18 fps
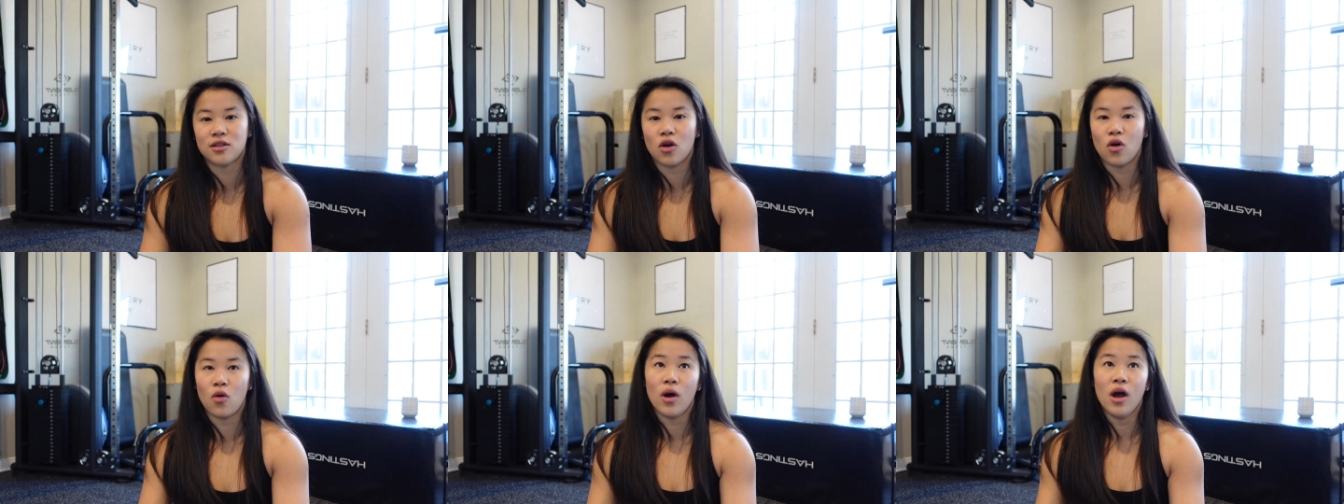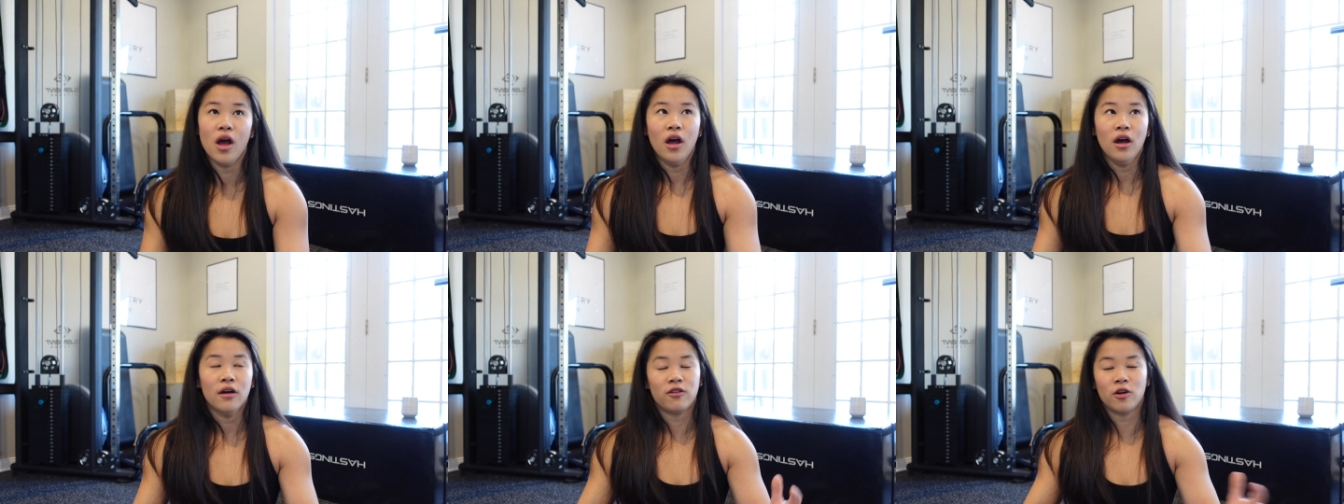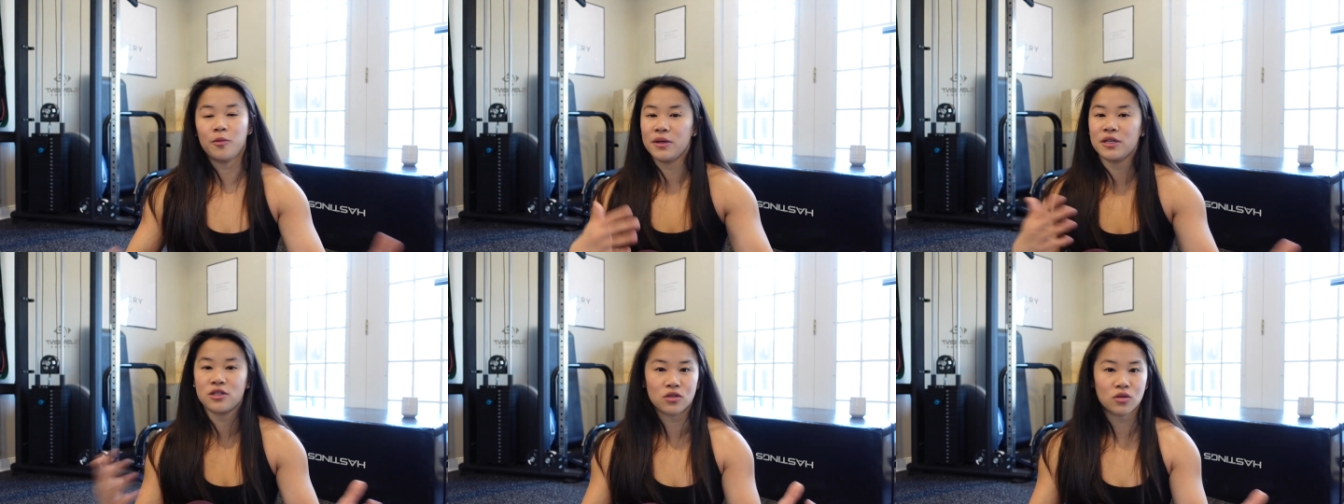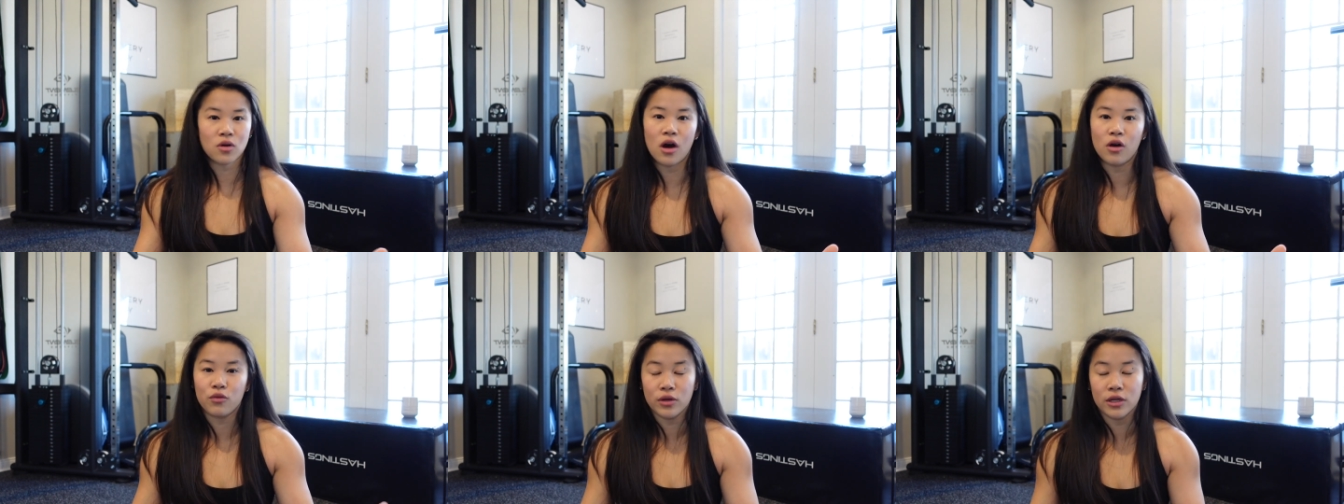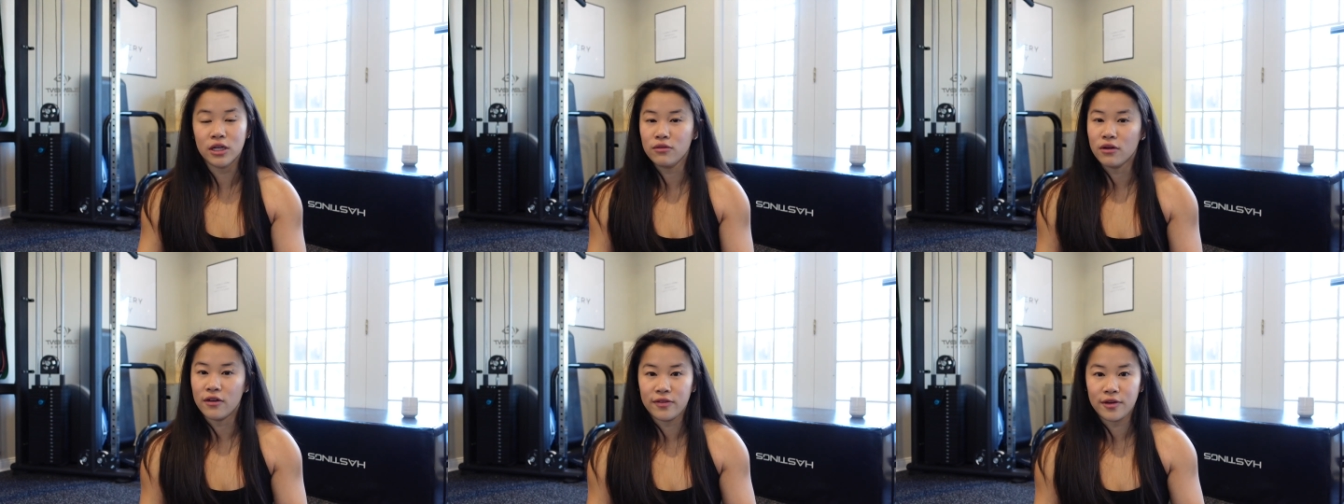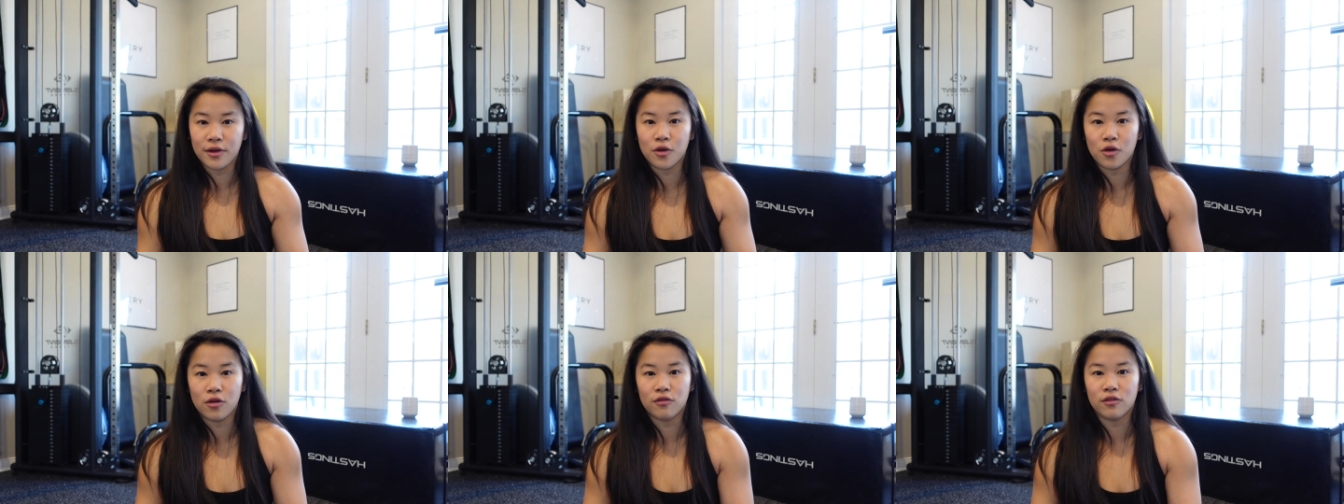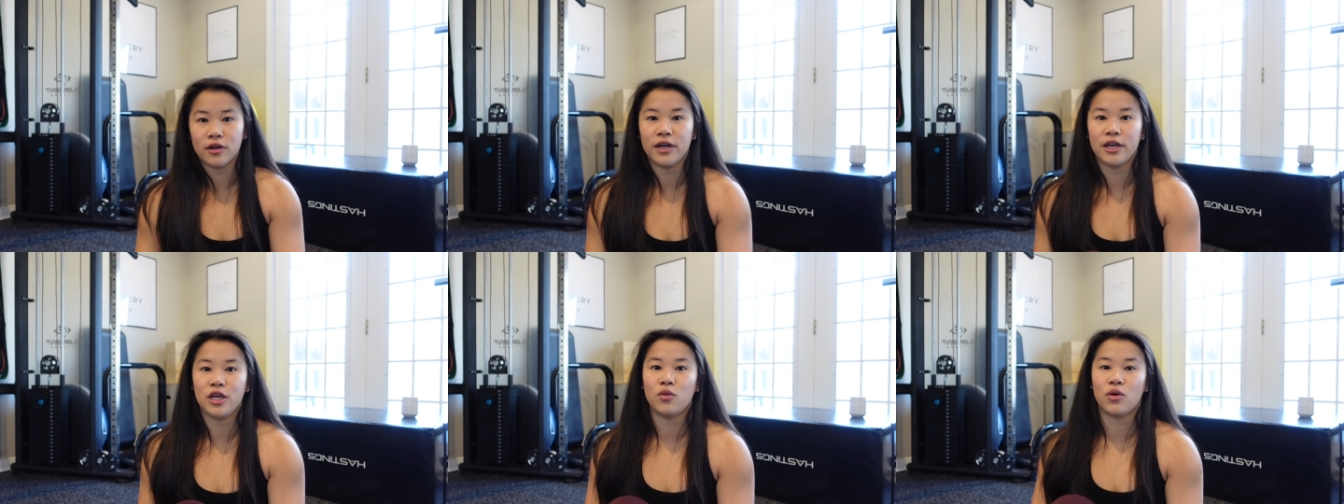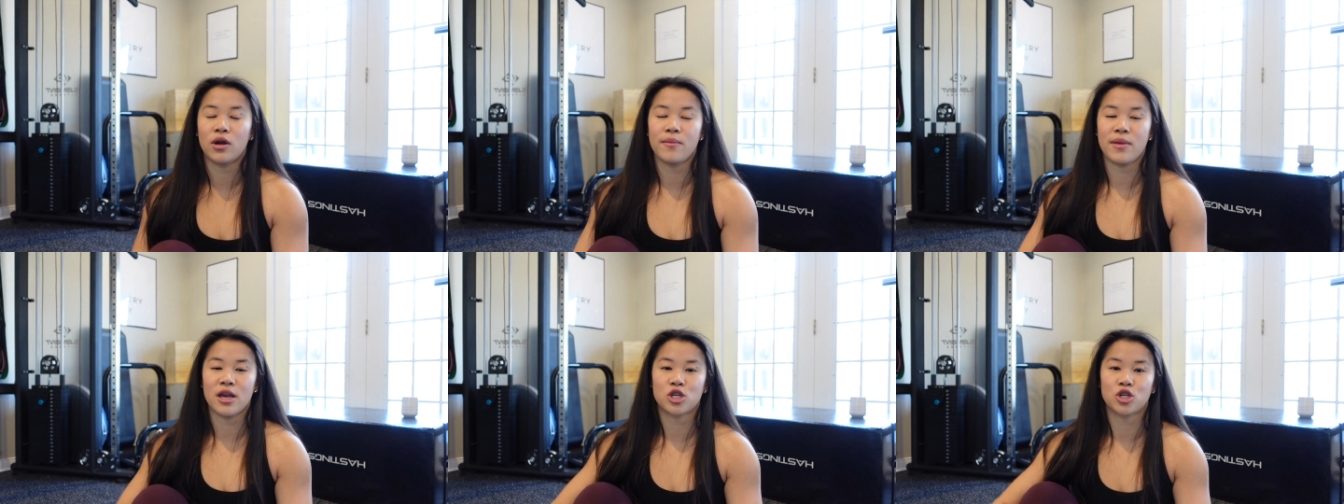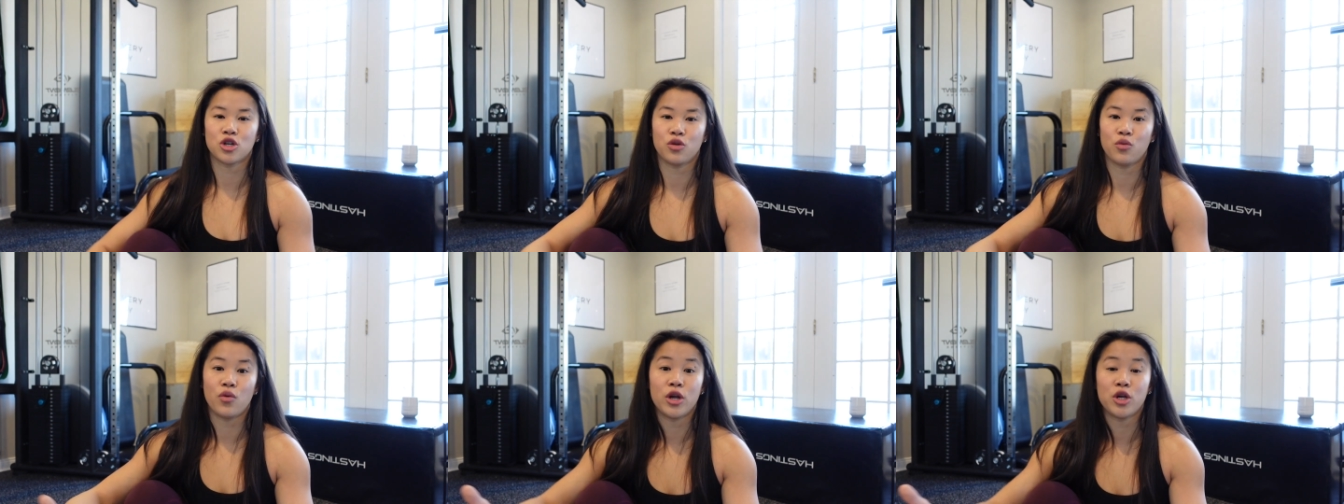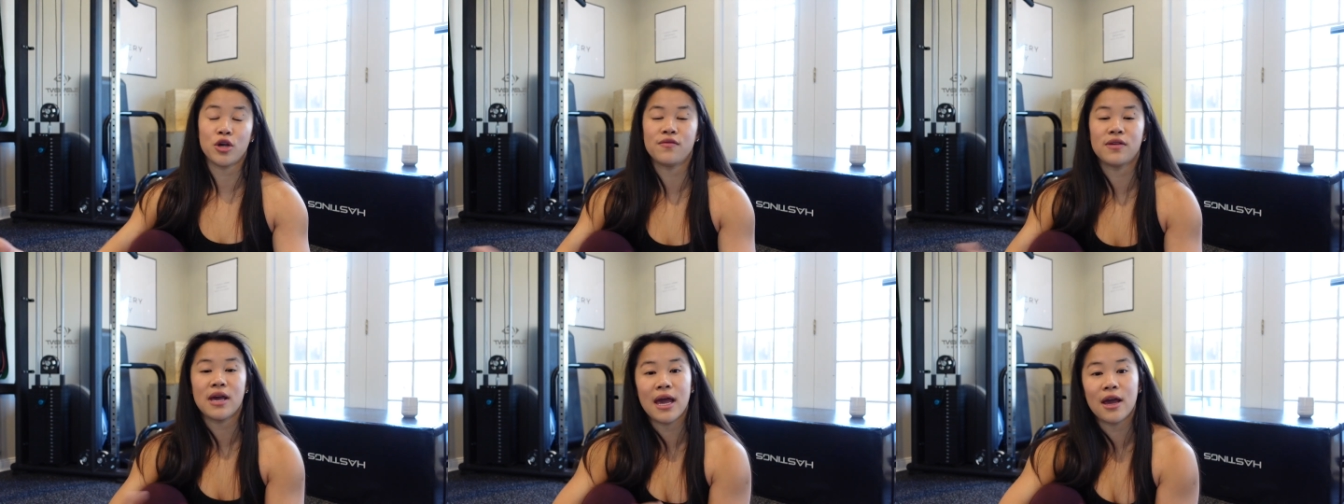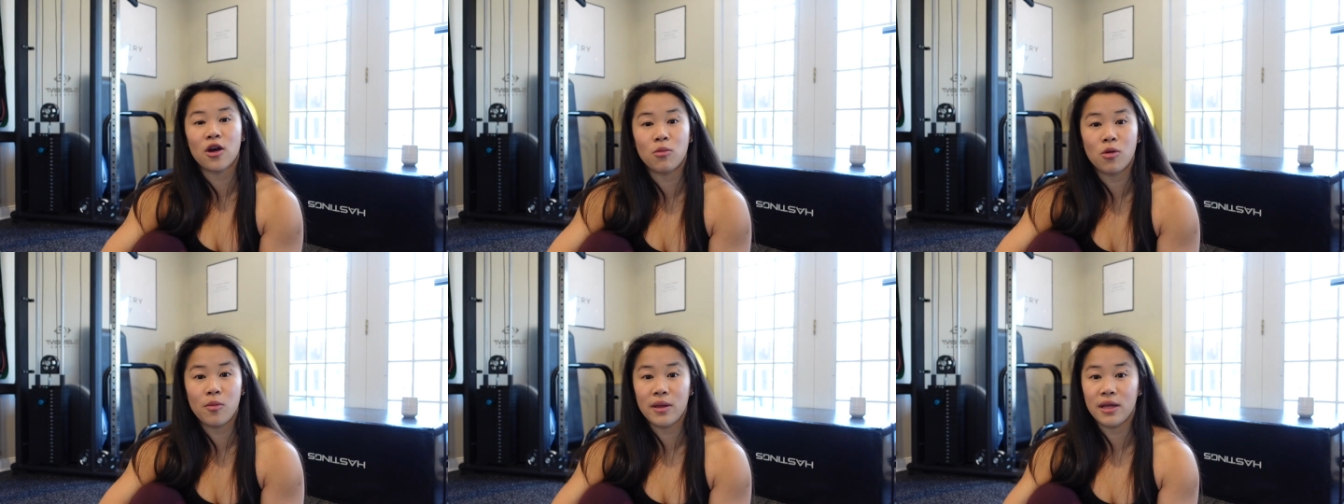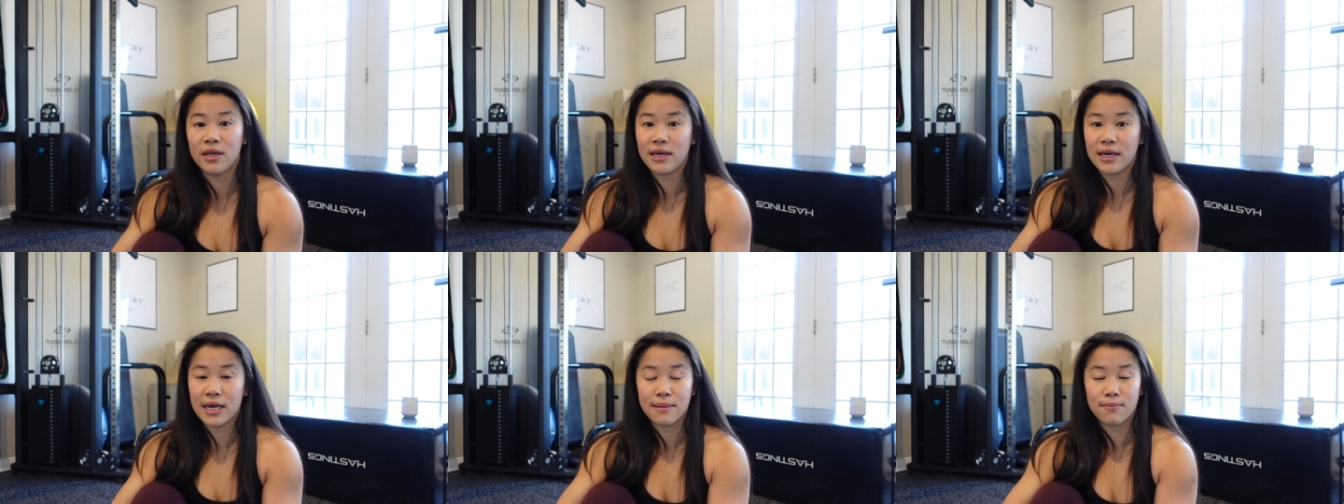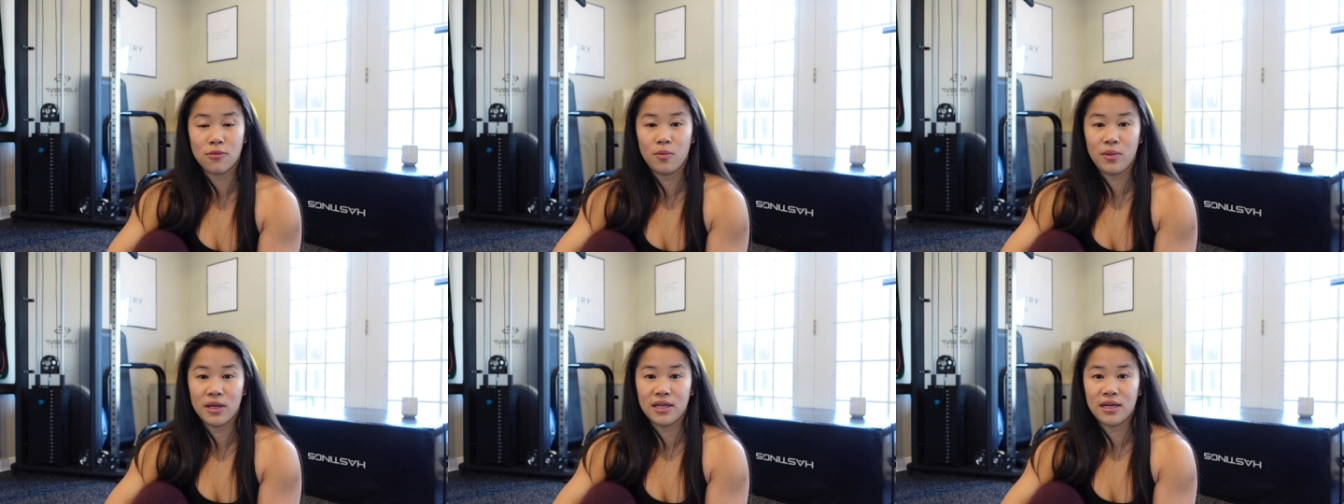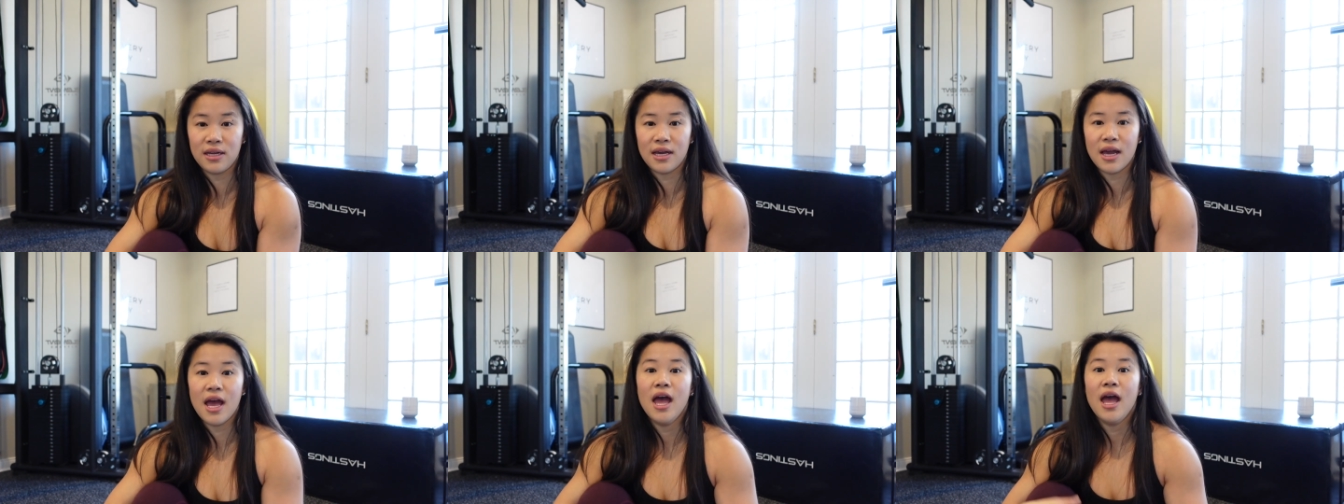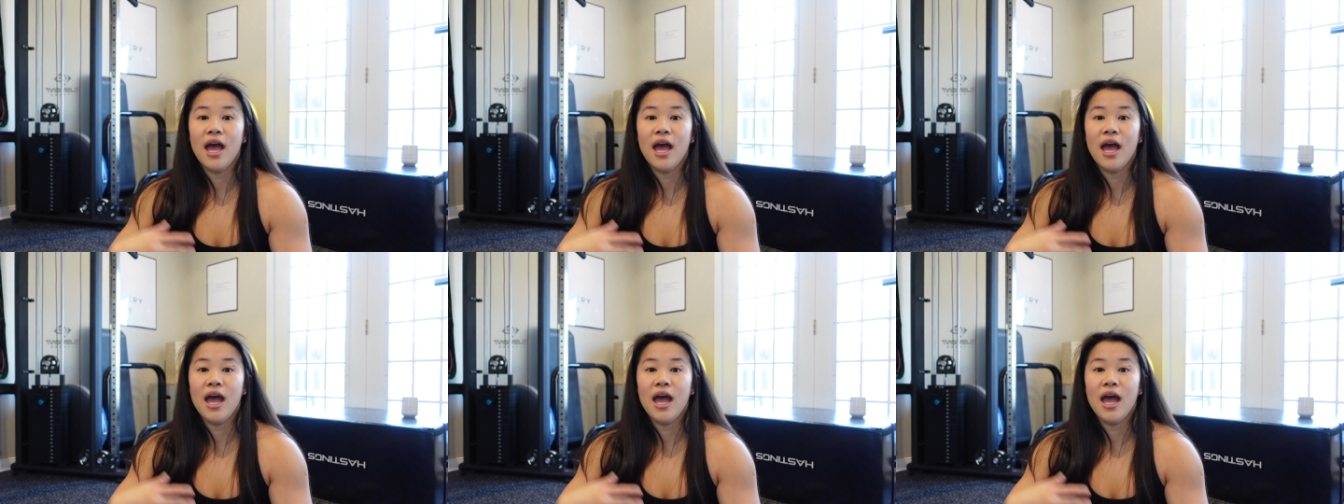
So for a pistol squat, really roughly I'll go over it. You wanna make sure one, you have the ankle mobility, hip mobility,